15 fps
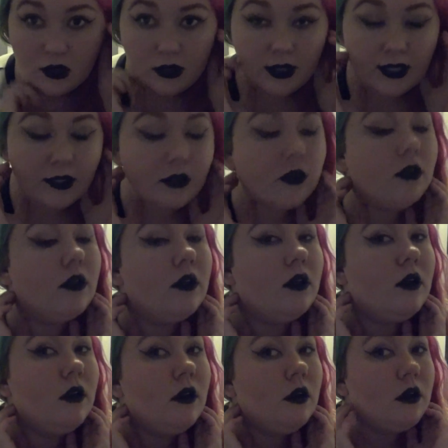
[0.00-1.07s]
click,
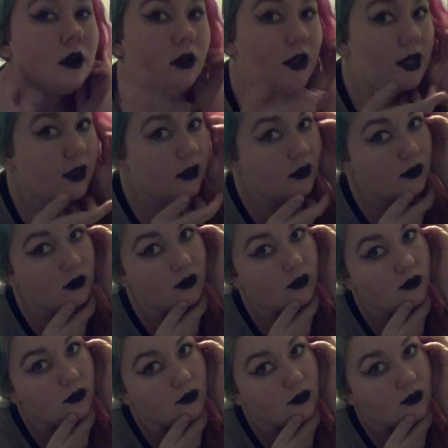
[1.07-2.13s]
click,
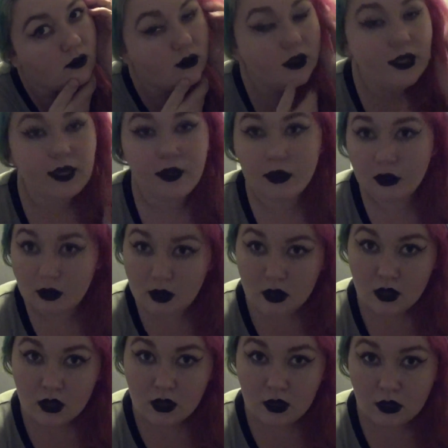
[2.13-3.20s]
click,
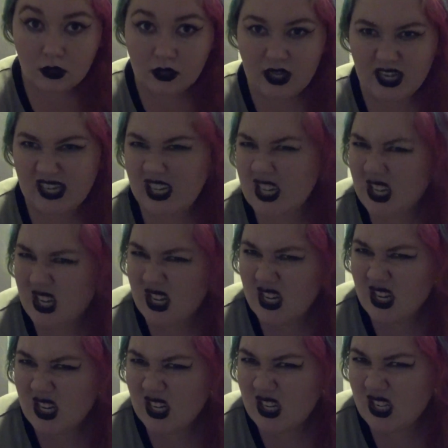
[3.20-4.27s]
click,
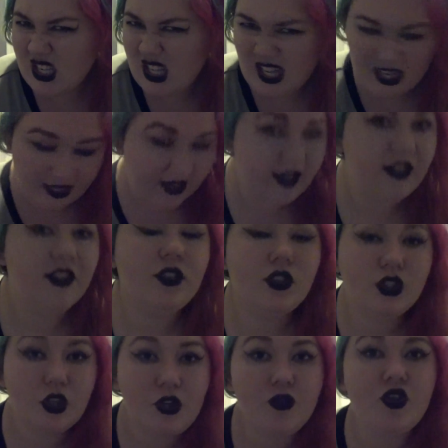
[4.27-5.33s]
click.
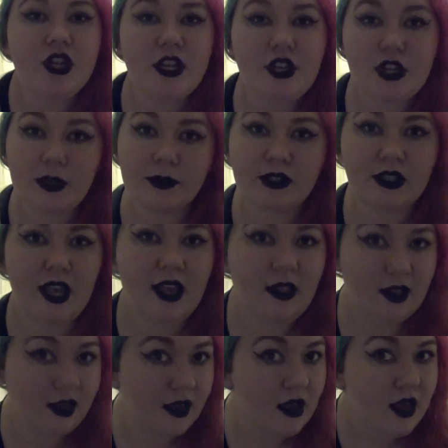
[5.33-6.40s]
So you change it up
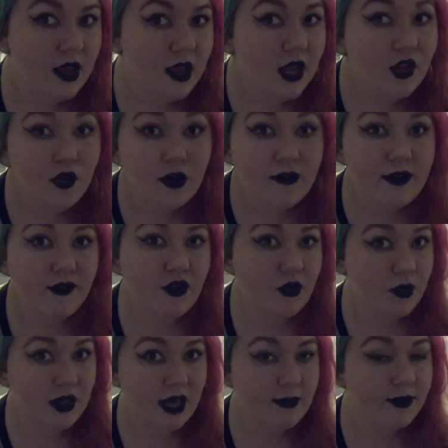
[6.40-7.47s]
slightly. And you don't even have to do
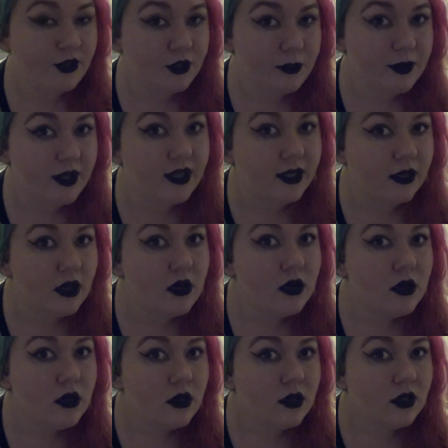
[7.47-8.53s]
it that much. You can be
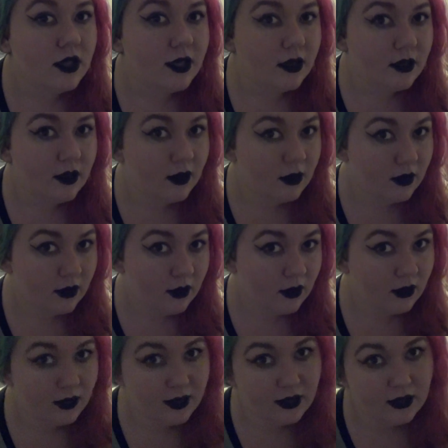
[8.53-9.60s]
click,
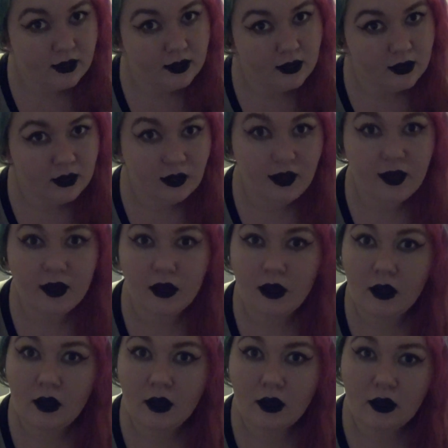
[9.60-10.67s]
click, click,
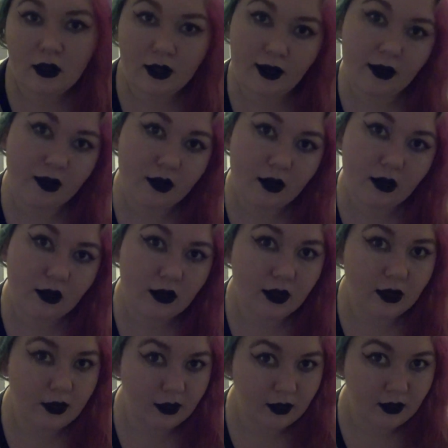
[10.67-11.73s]
click,
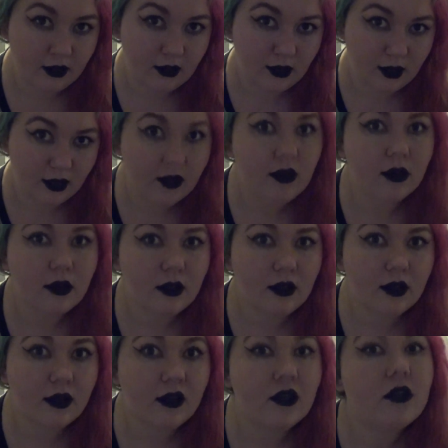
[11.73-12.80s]
click, click,
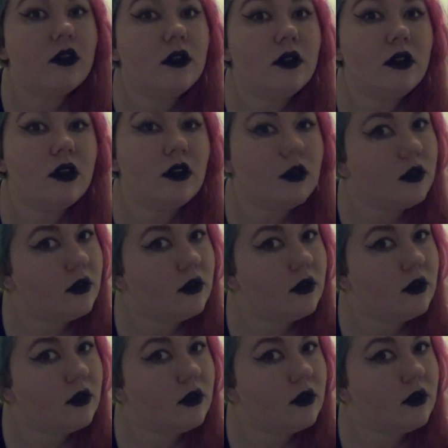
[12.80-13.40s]
click, click,